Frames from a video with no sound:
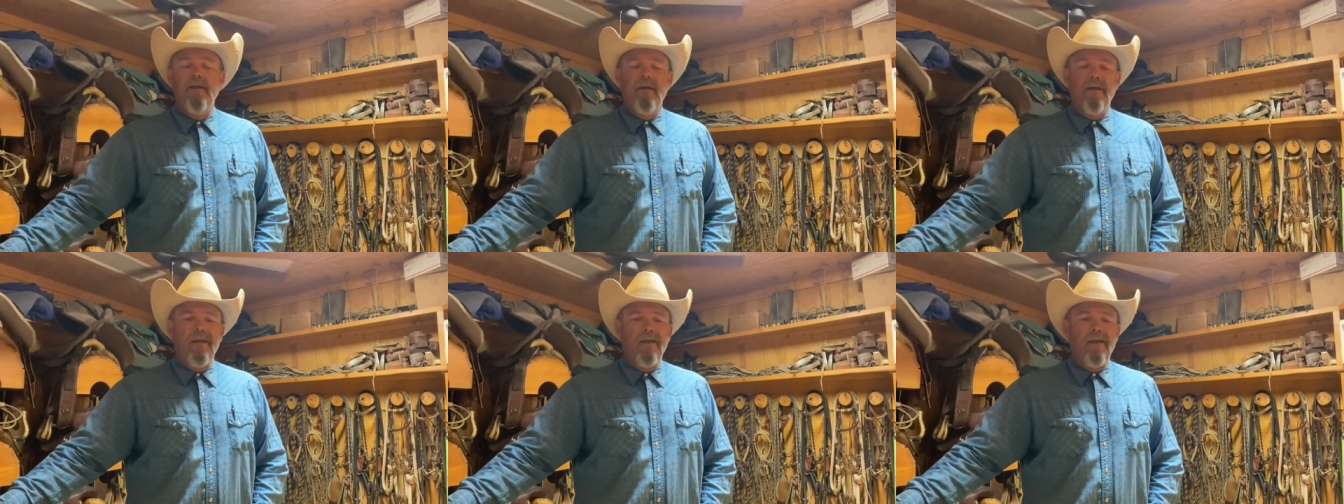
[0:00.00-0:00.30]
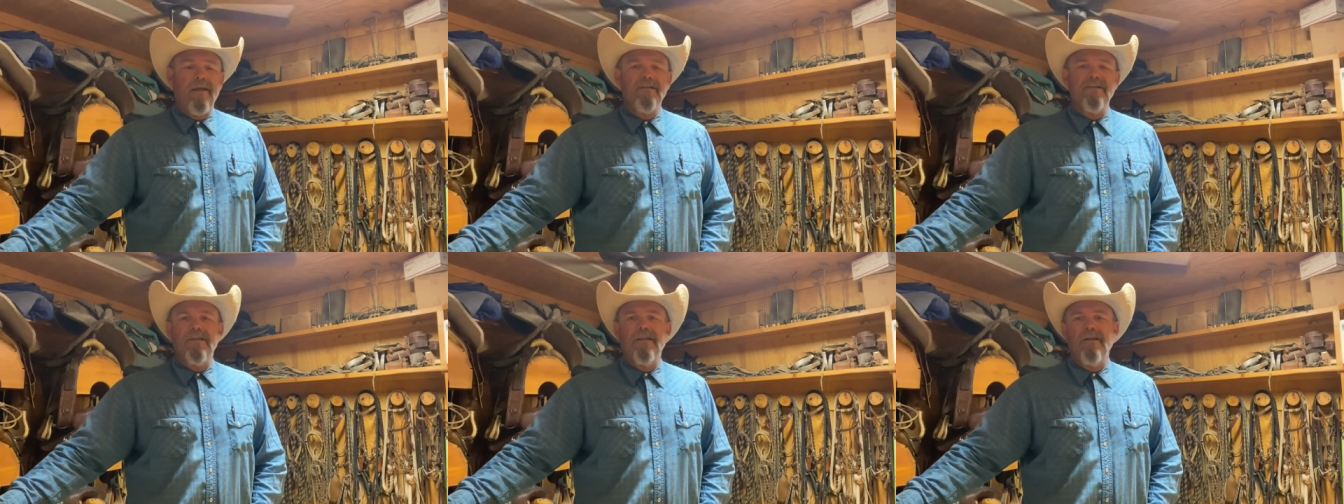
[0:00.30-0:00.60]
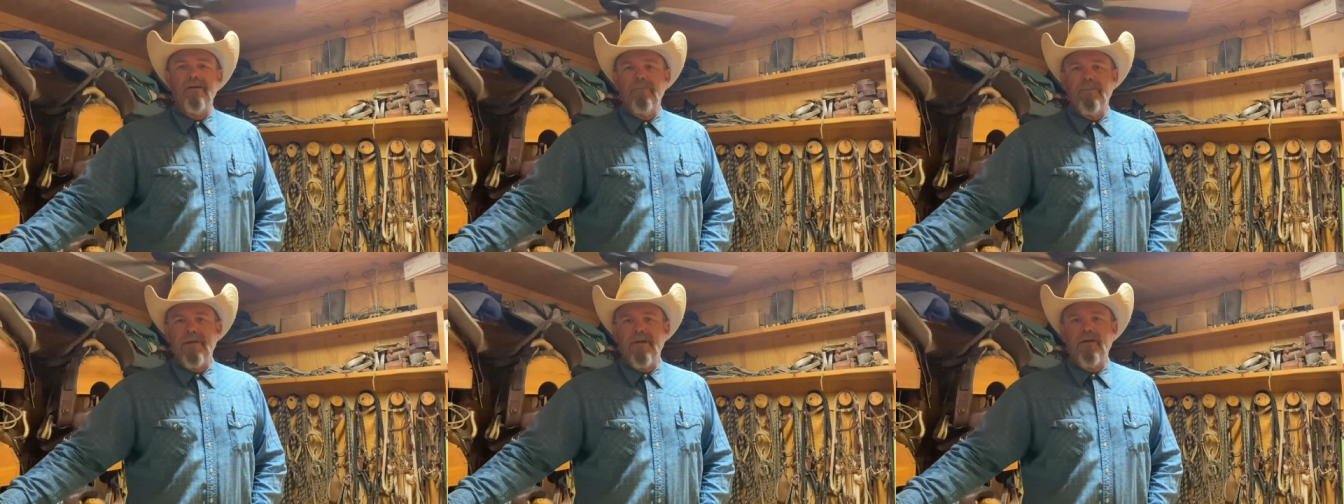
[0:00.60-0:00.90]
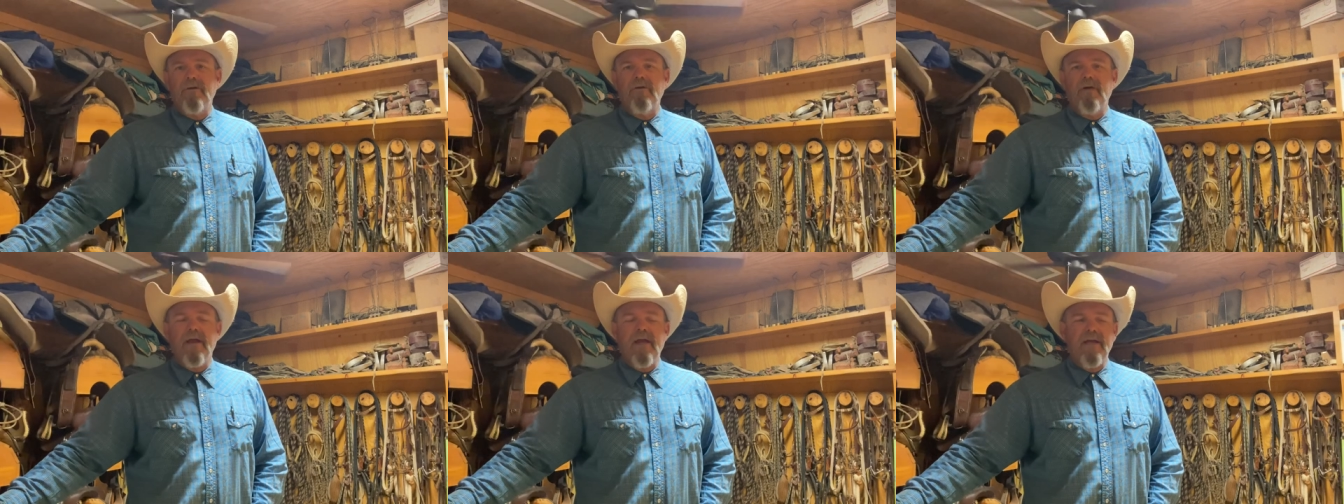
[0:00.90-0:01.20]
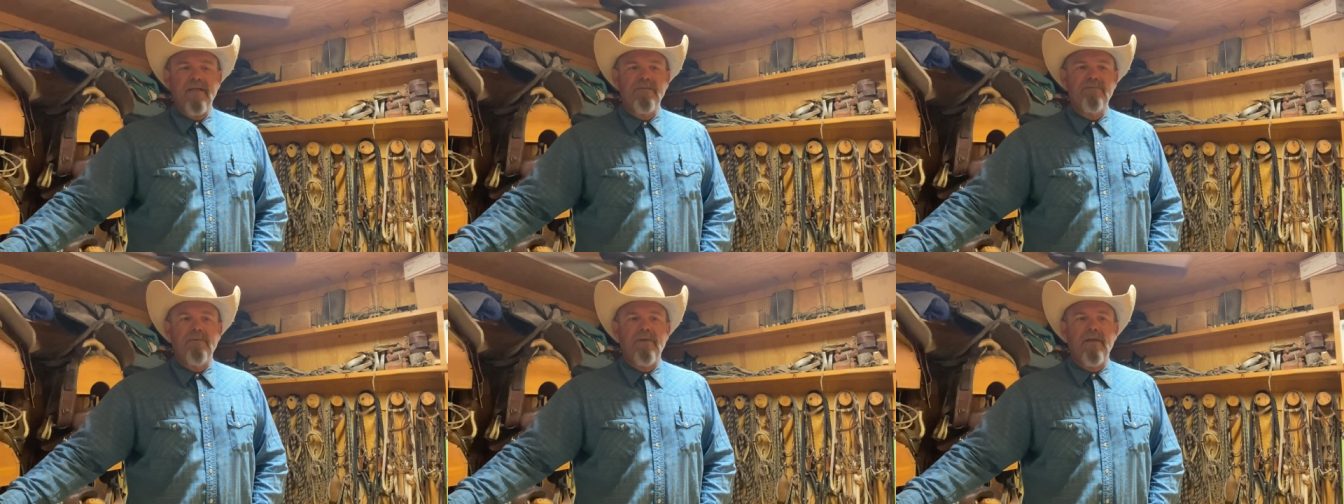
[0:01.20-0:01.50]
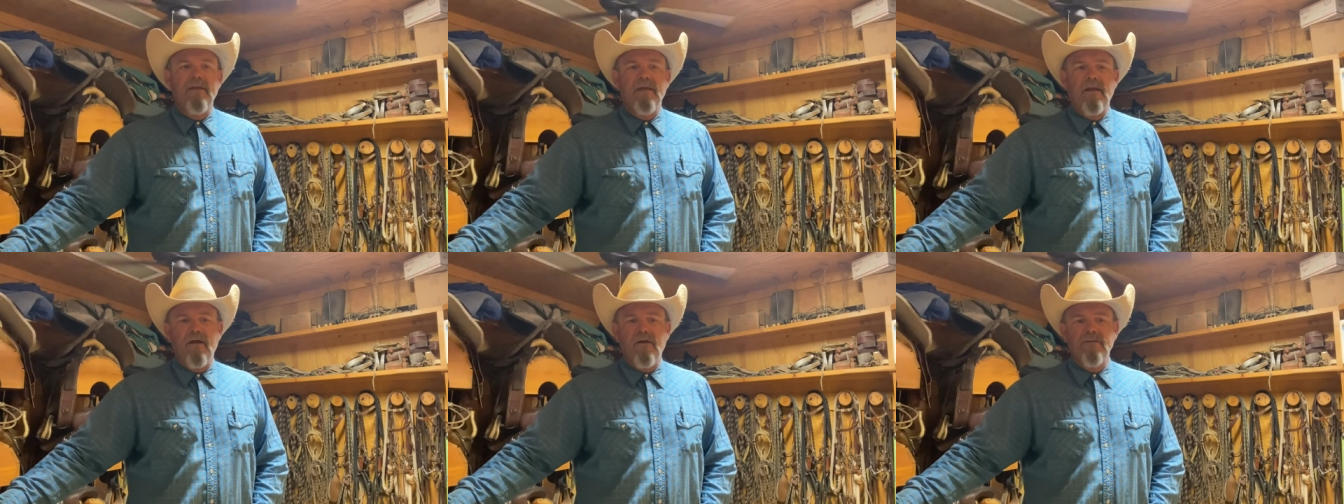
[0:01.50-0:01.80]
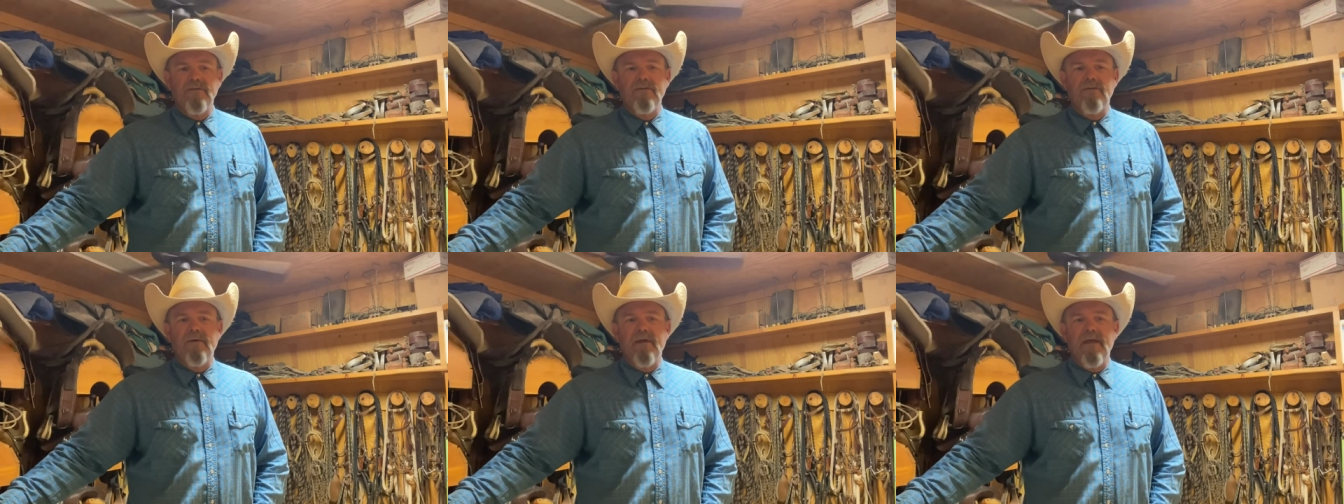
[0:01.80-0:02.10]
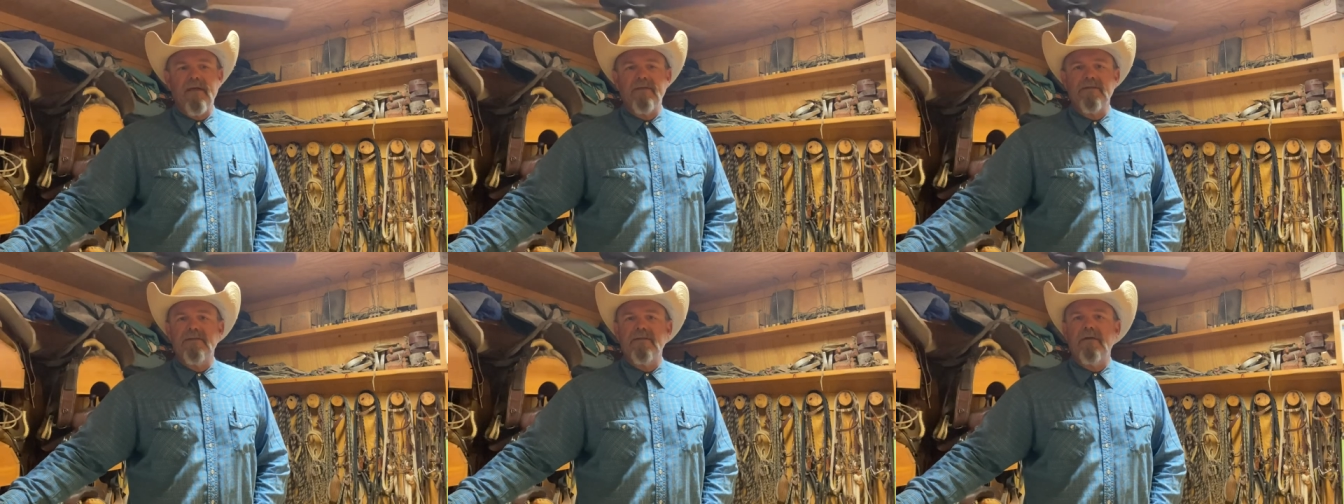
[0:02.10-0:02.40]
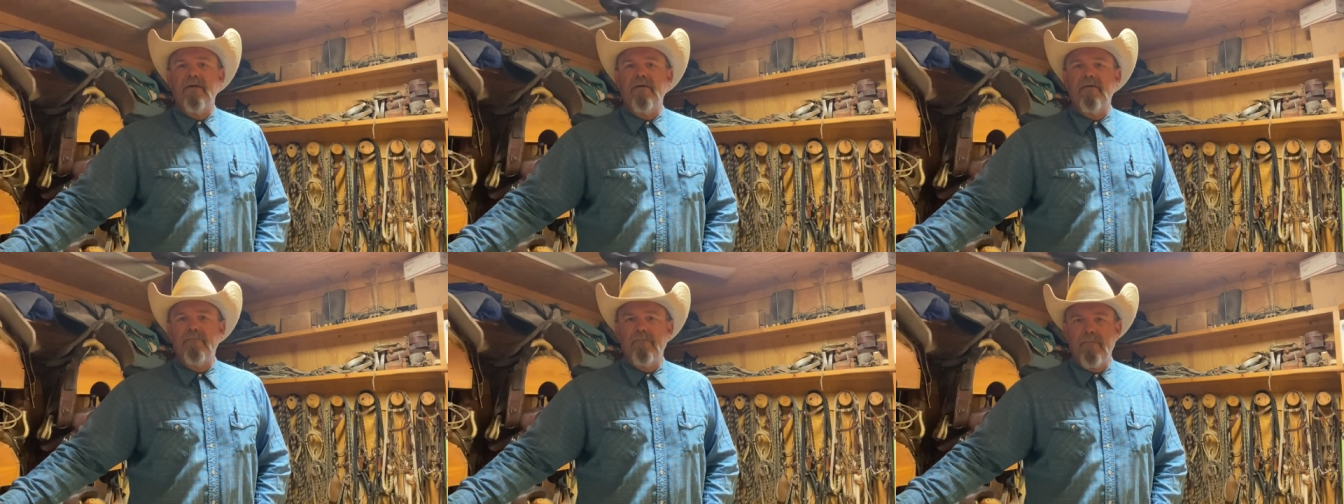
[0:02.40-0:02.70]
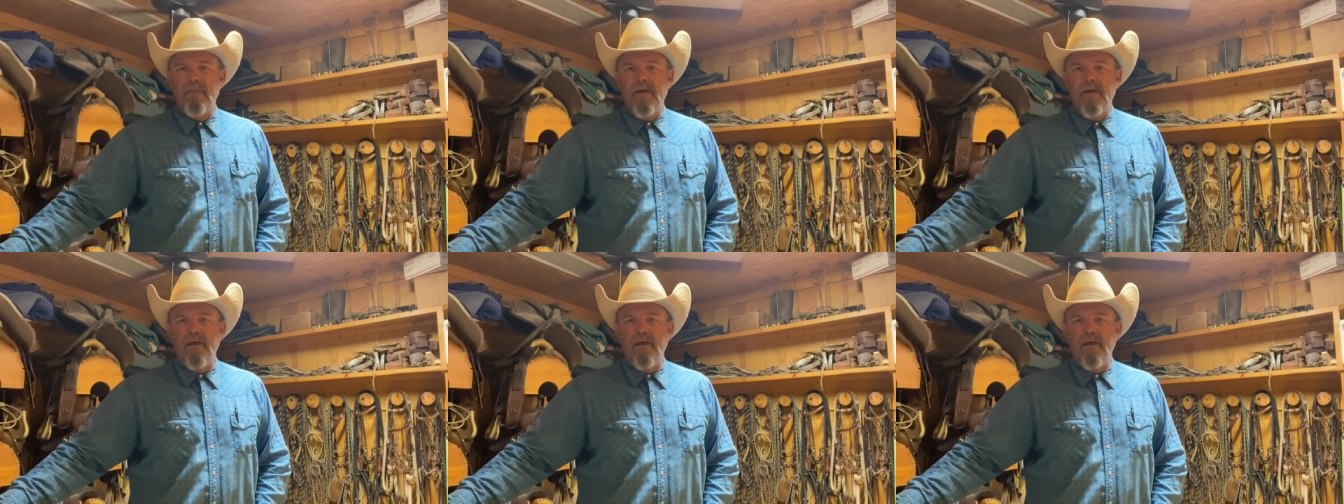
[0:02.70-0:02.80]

Uh, has a little bit of grass, but it also has, uh,